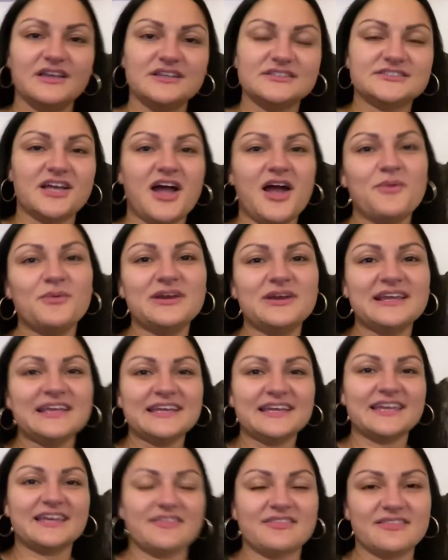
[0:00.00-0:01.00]
so I will
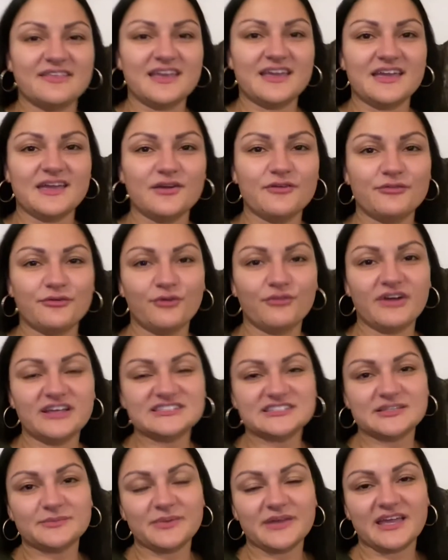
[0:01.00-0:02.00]
link the full
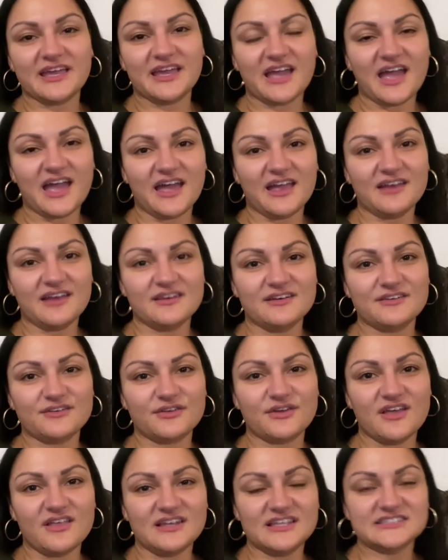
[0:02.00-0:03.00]
recipe and
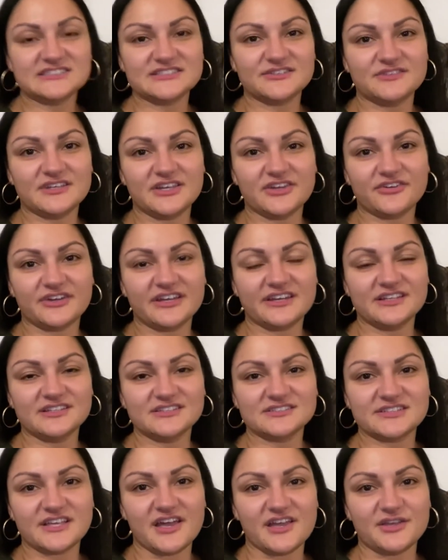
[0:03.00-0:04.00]
a list of the
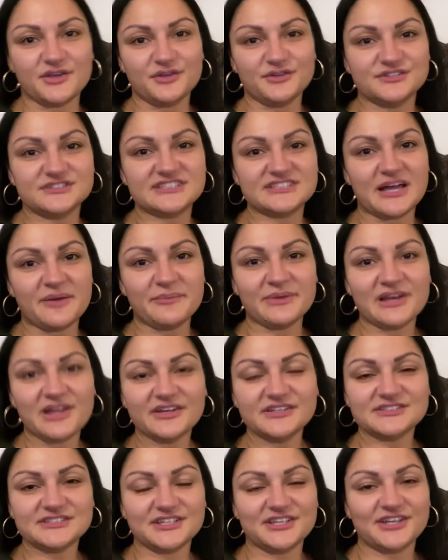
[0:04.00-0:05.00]
ingredients that I use down
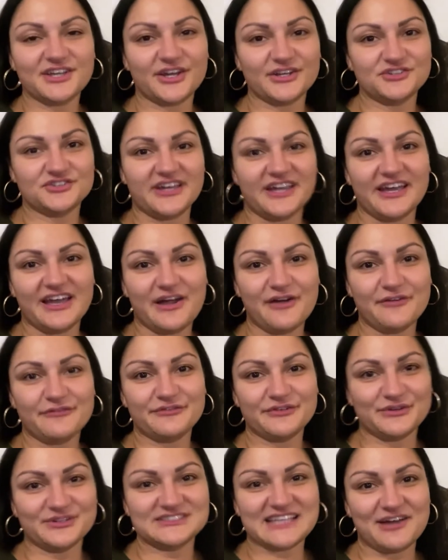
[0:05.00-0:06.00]
below so you can go try it out
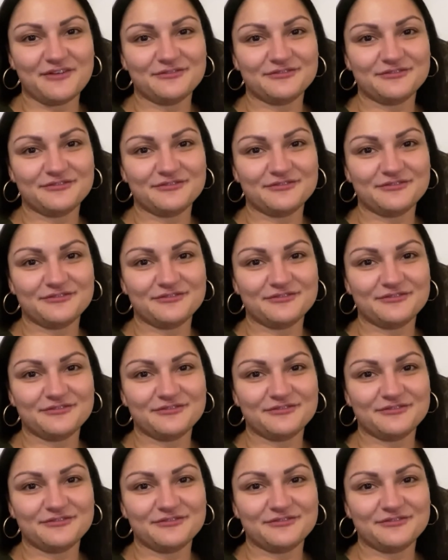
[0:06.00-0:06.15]
for yourself.